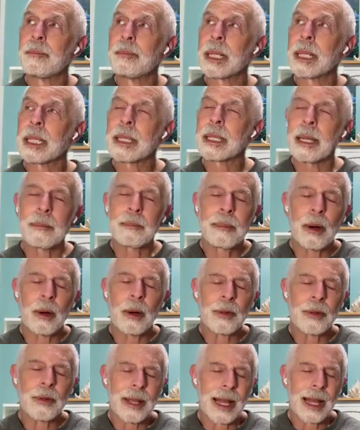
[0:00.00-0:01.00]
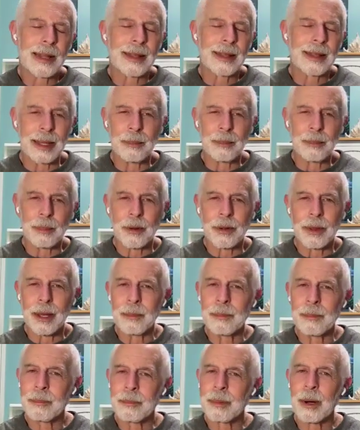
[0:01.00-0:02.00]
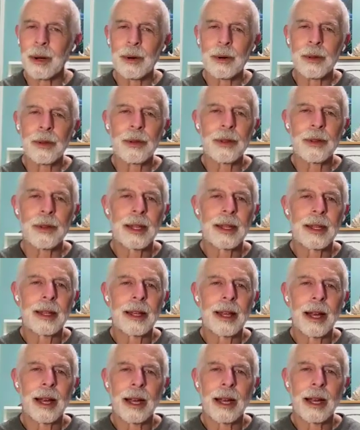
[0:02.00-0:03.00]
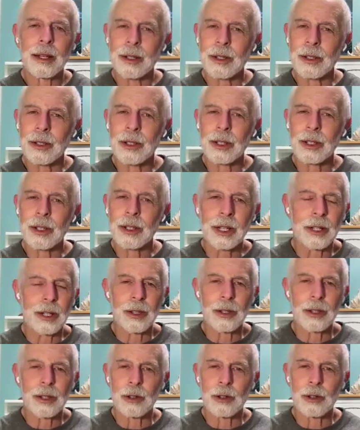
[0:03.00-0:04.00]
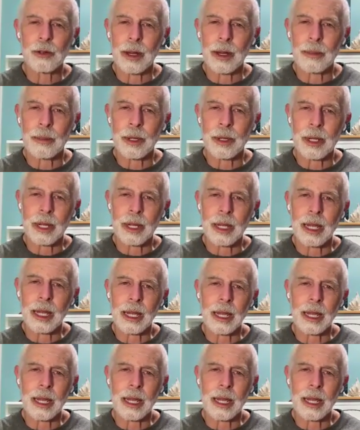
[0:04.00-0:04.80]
But they both got deeper. They both understood each other's dreams. And